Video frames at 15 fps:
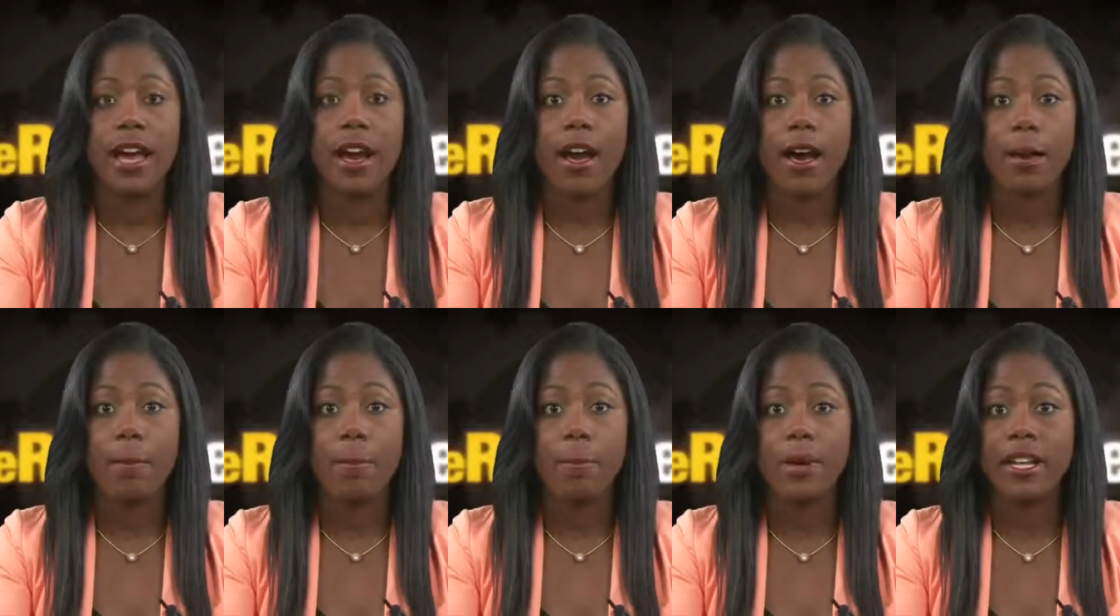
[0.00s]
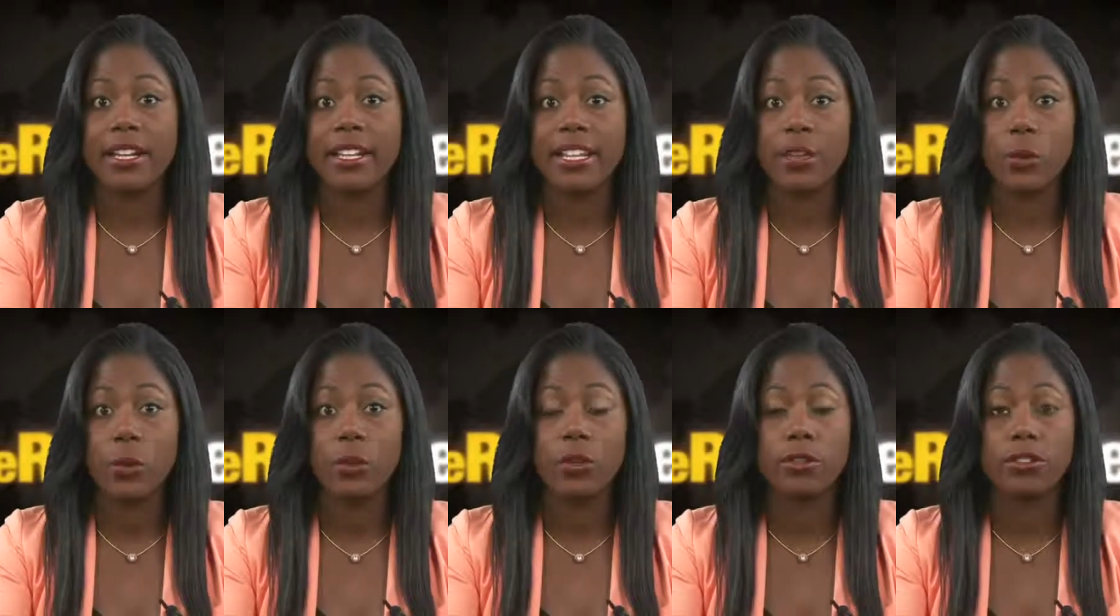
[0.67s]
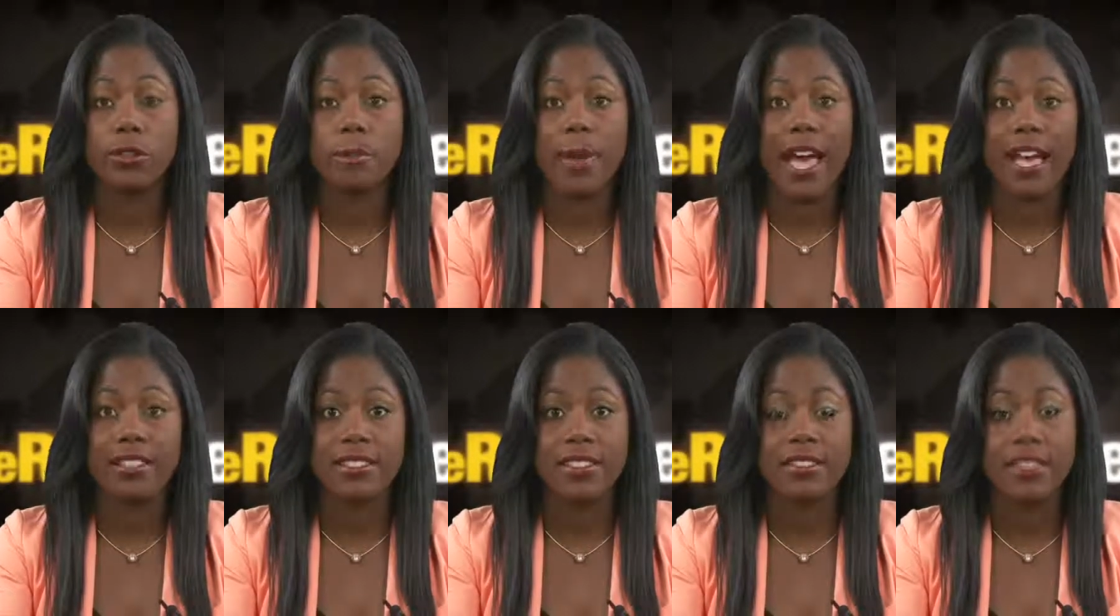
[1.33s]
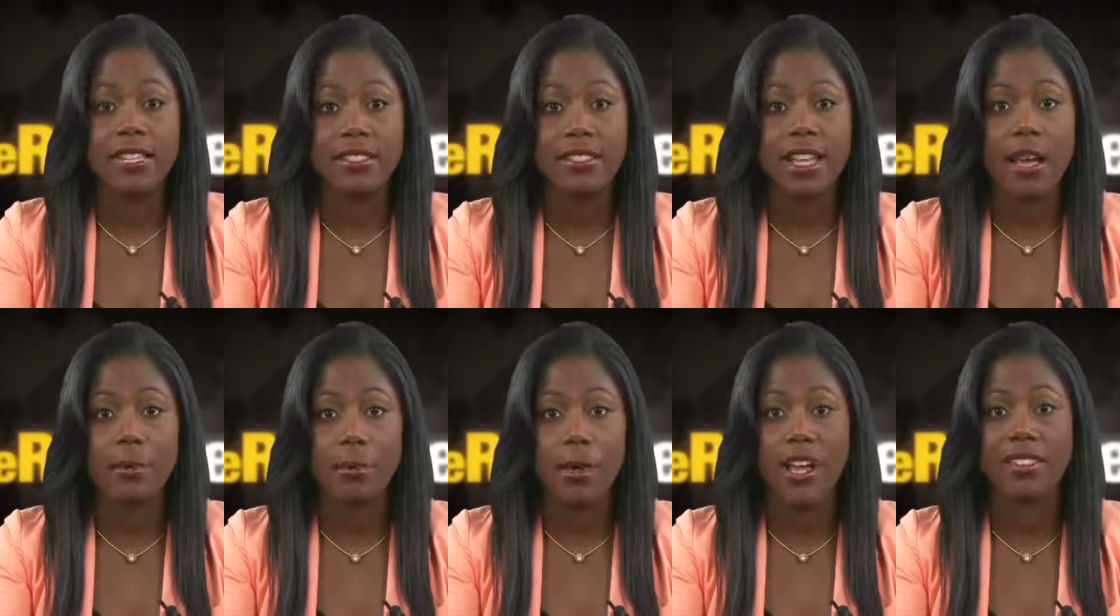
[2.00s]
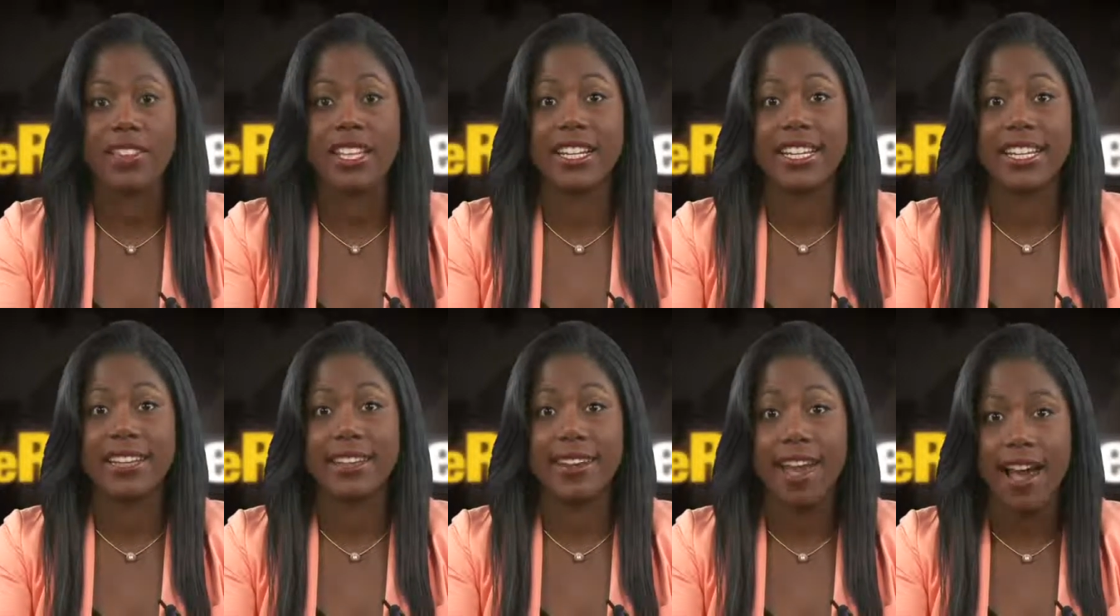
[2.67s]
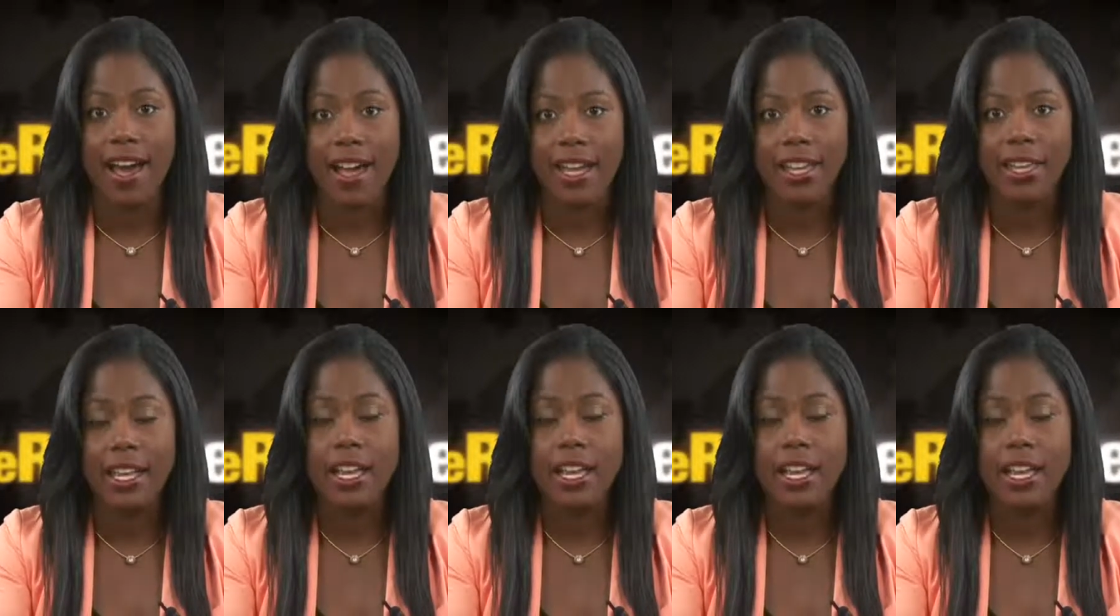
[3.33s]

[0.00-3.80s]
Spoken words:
But in order to pass it this time around, they need 9.